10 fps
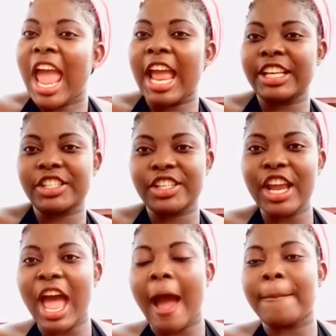and
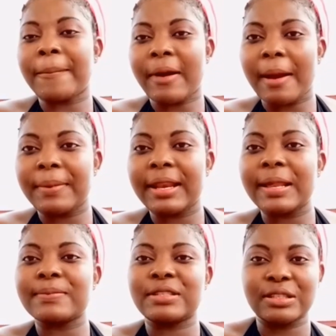share our
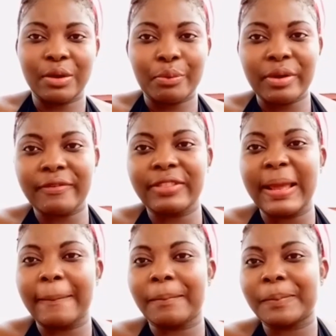problems with
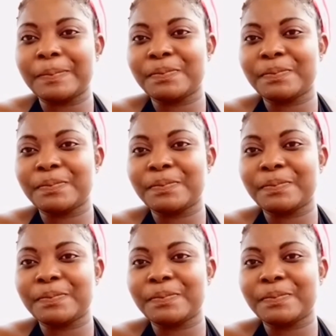them.